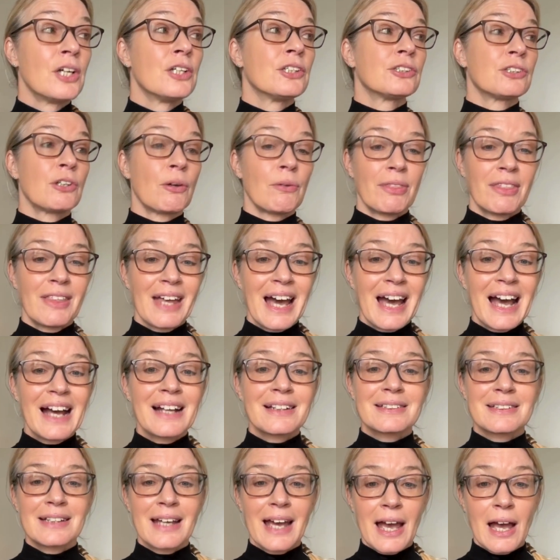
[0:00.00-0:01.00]
So
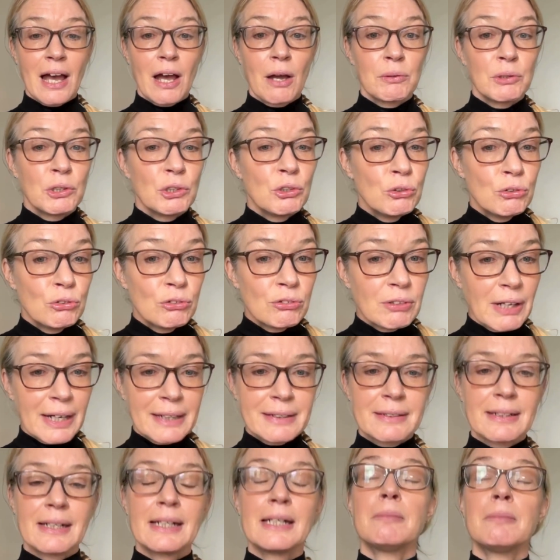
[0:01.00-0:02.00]
that's how you
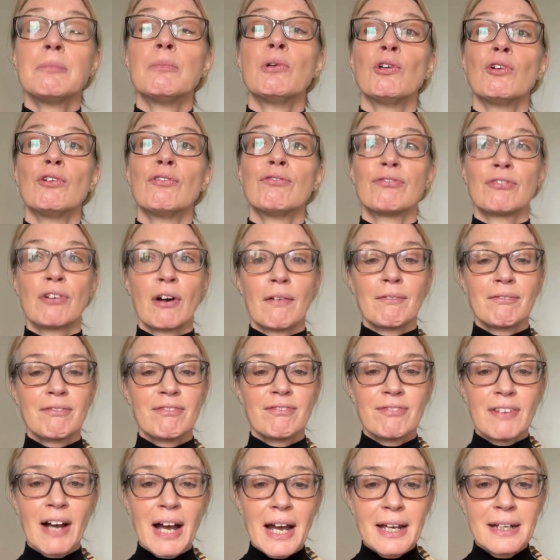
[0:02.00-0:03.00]
gradually move from
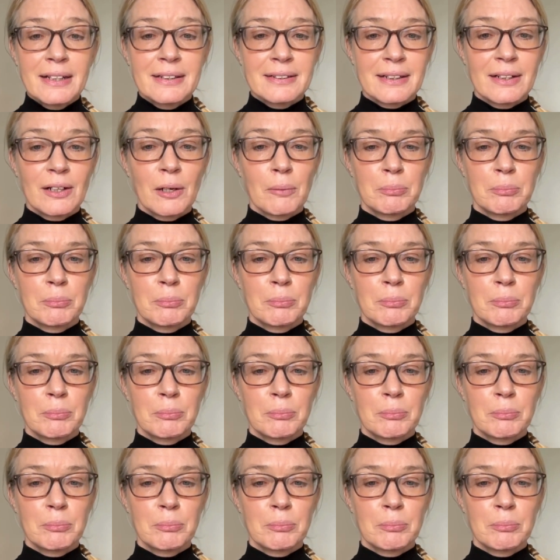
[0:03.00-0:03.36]
finding